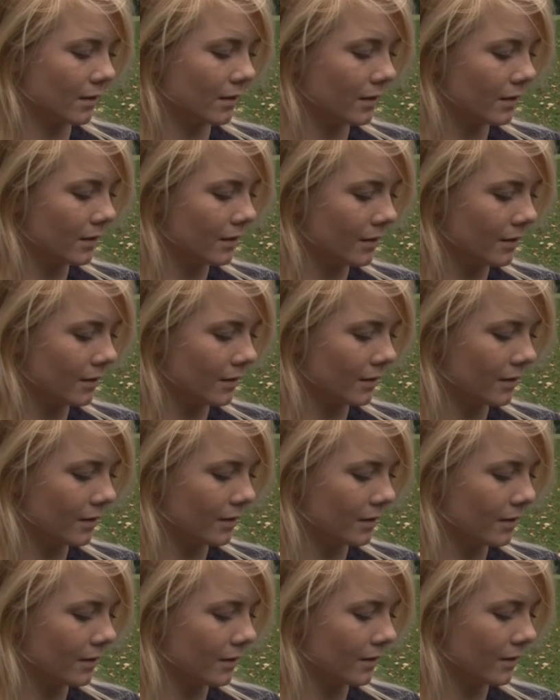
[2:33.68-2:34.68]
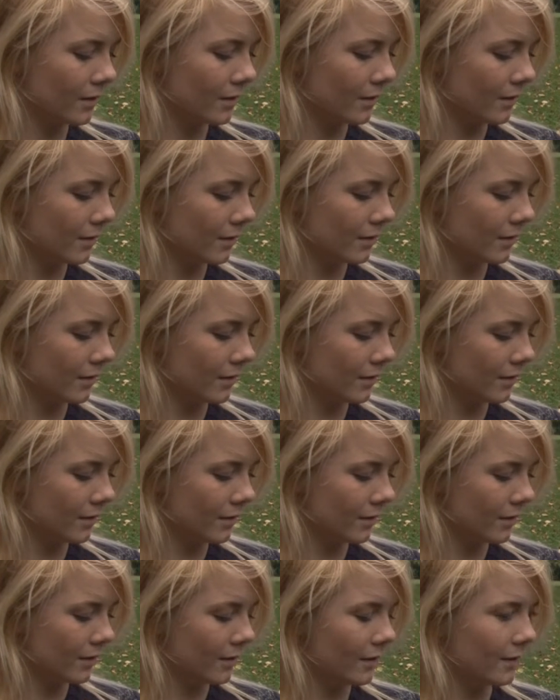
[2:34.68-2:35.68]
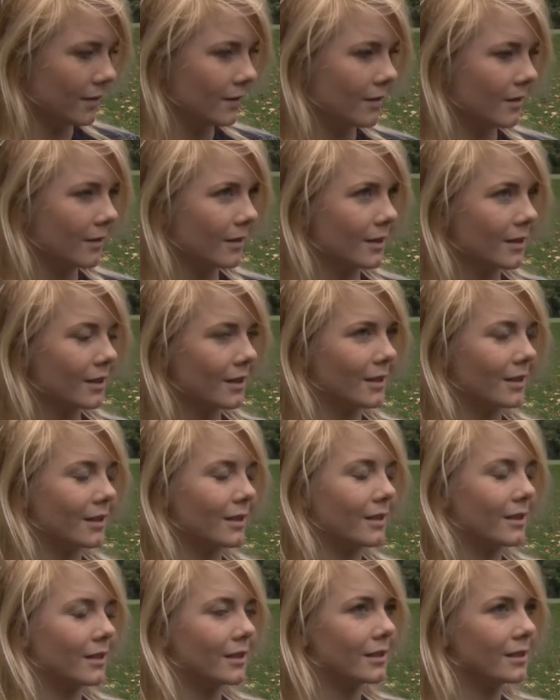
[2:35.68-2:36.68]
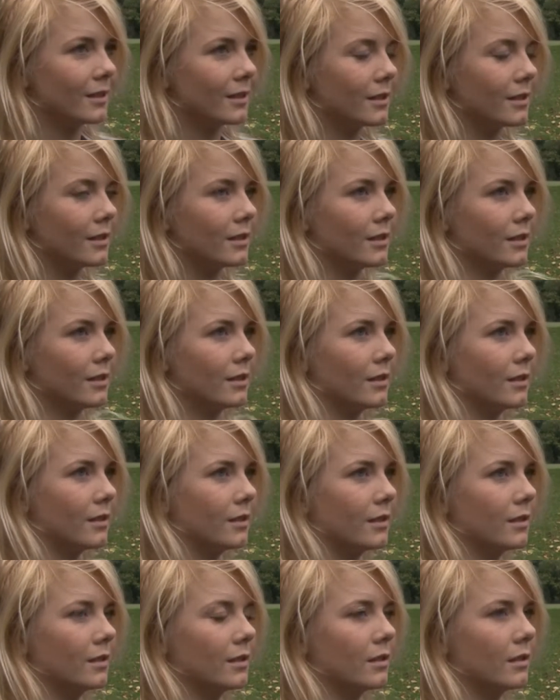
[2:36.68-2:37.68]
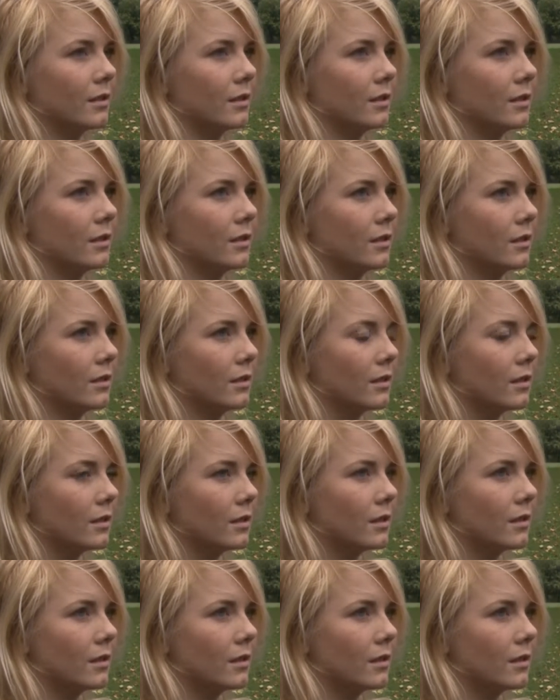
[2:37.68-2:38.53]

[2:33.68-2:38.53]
(not speaking)